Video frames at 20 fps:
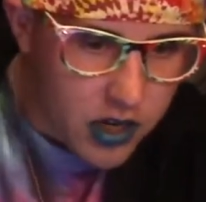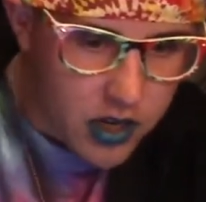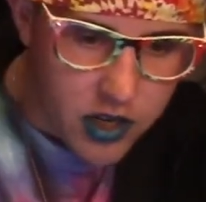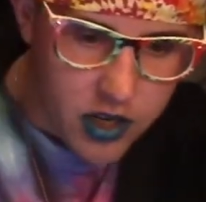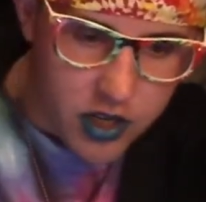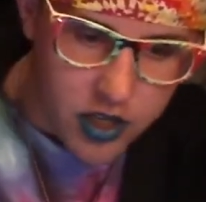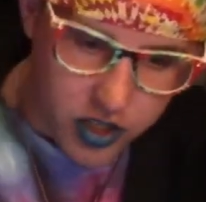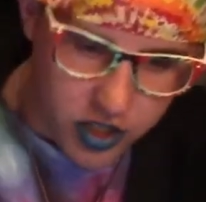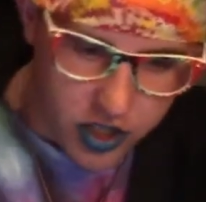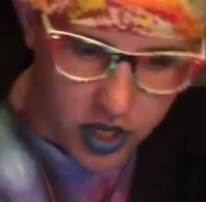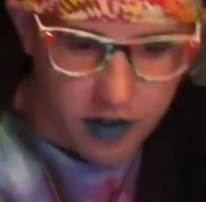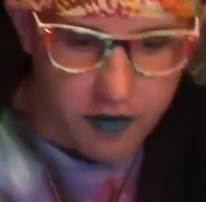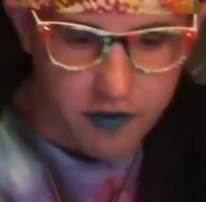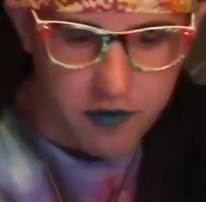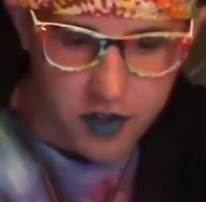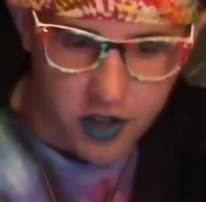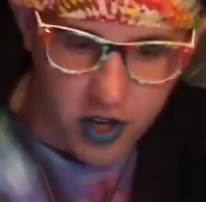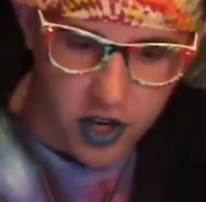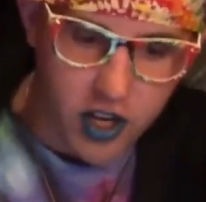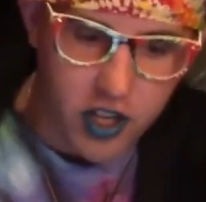Jeff,
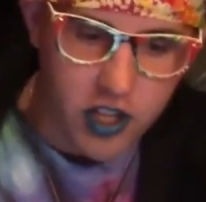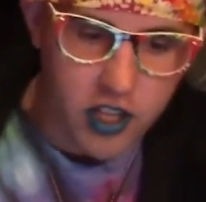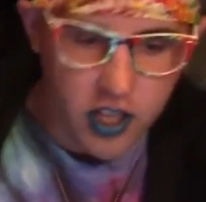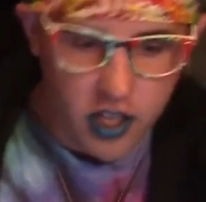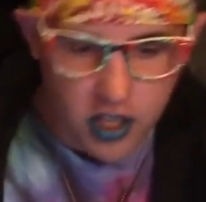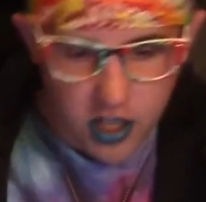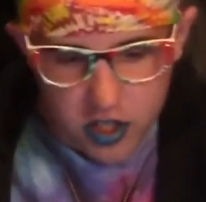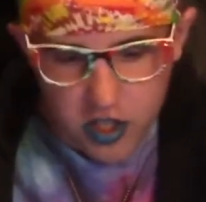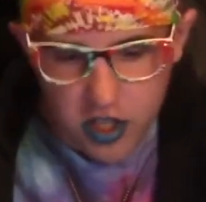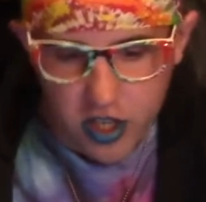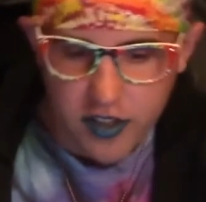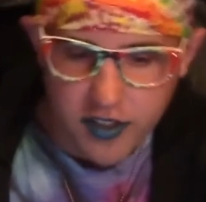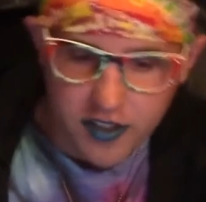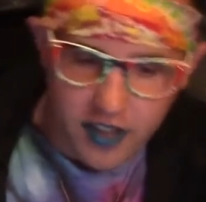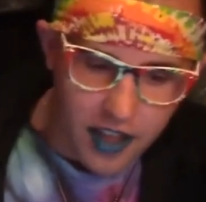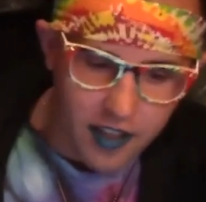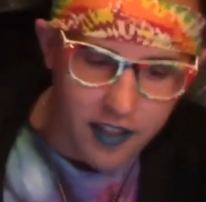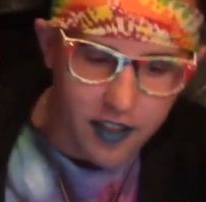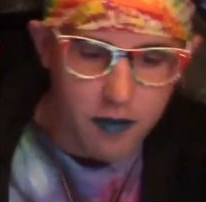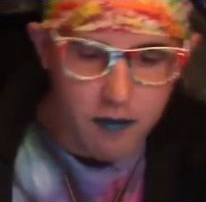Jane, EJ,
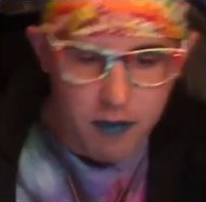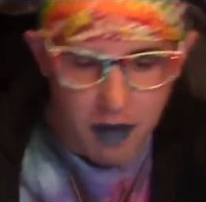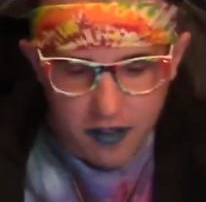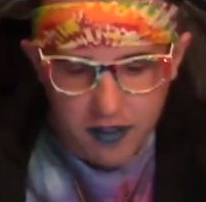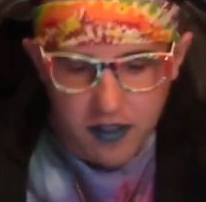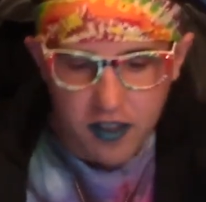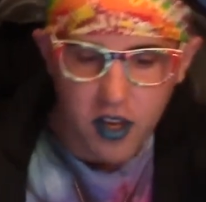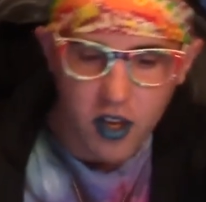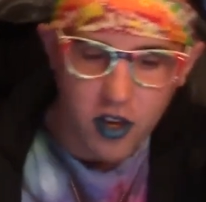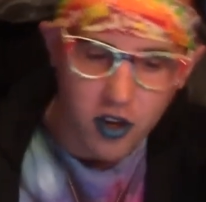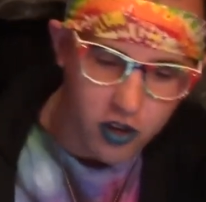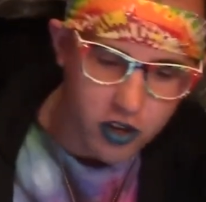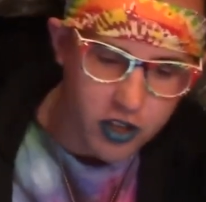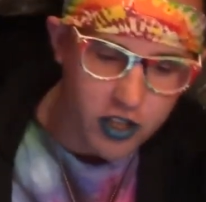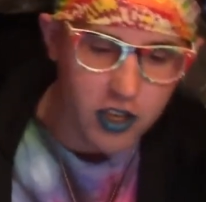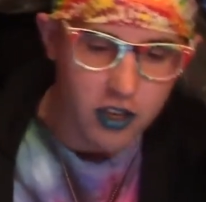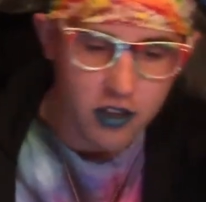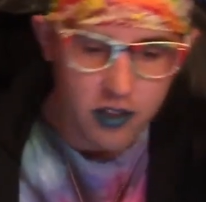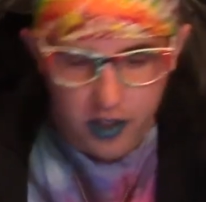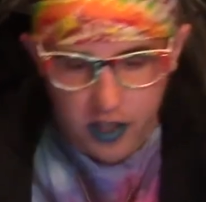Sally, Masky,
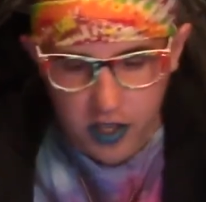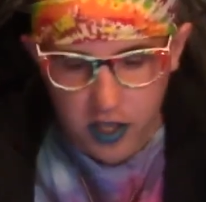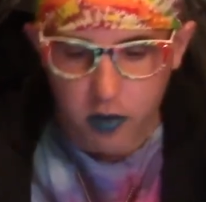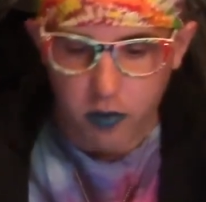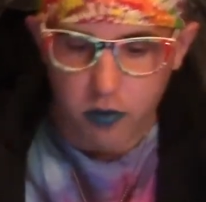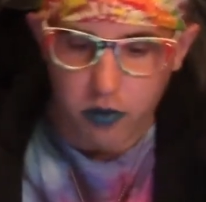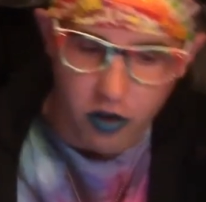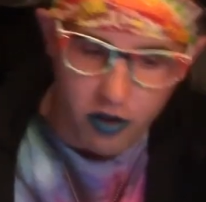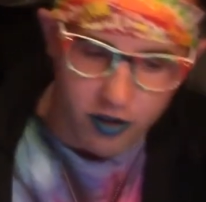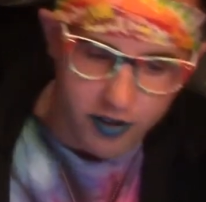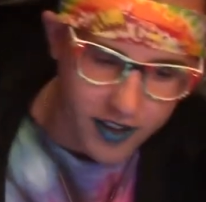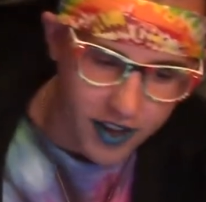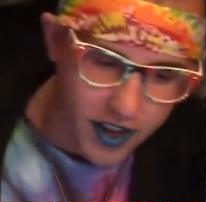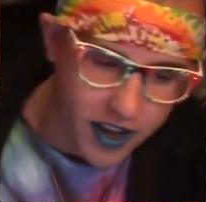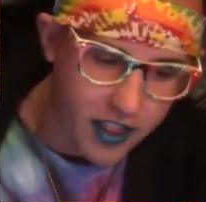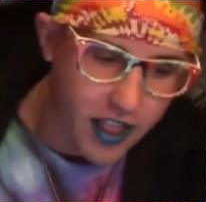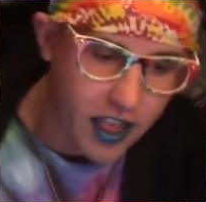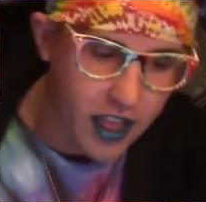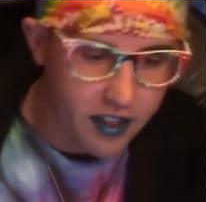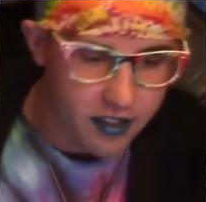Hoodie, Liu, Nurse
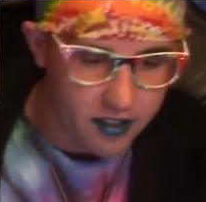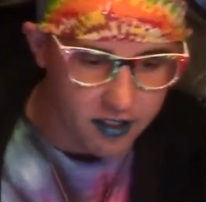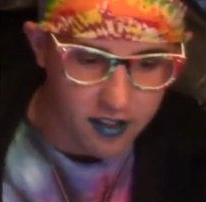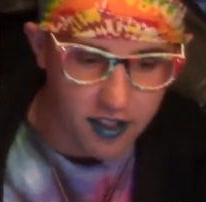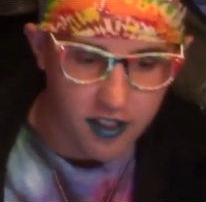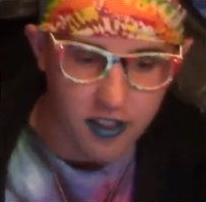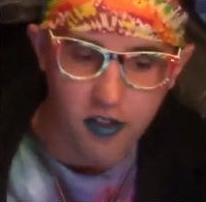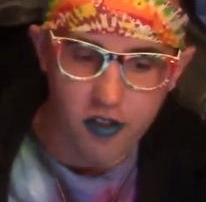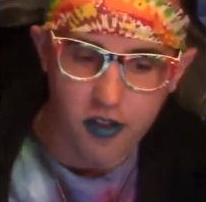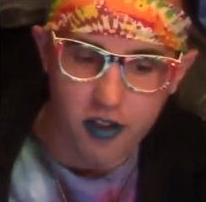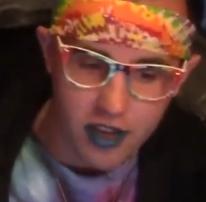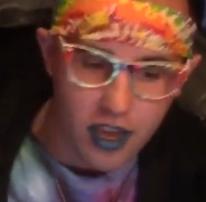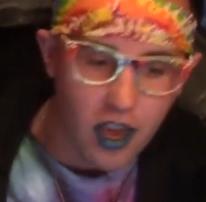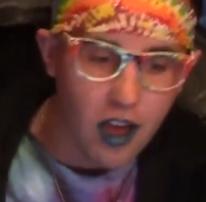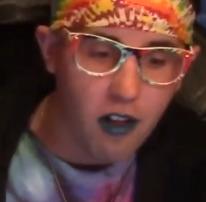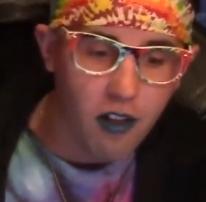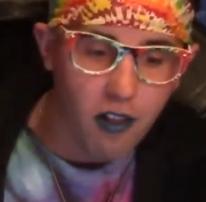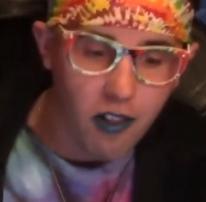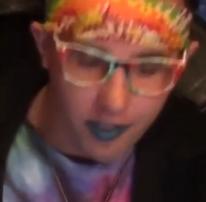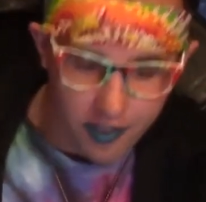Ann, and Slender
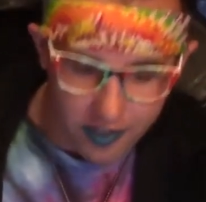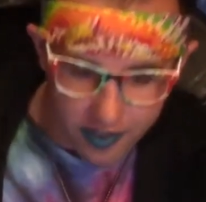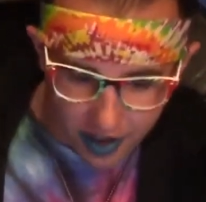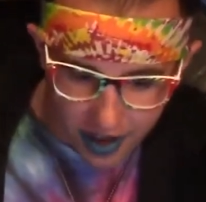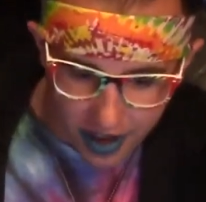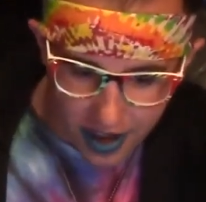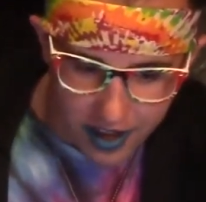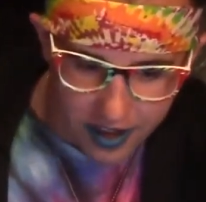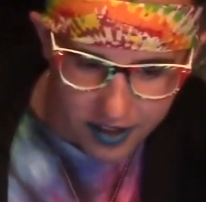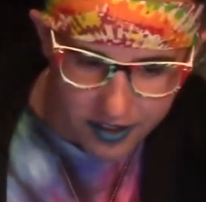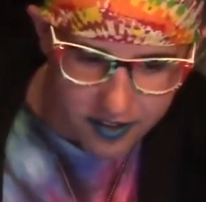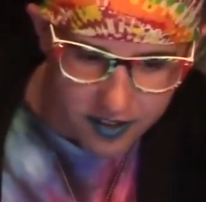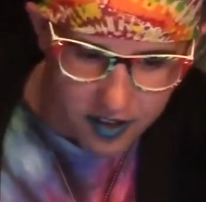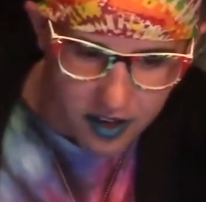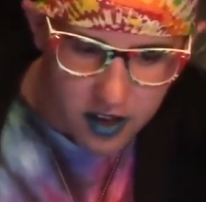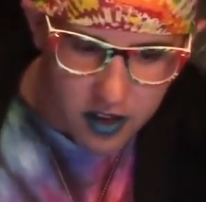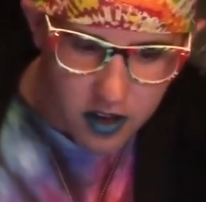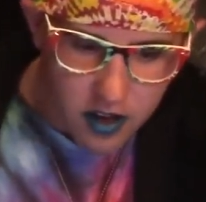asked.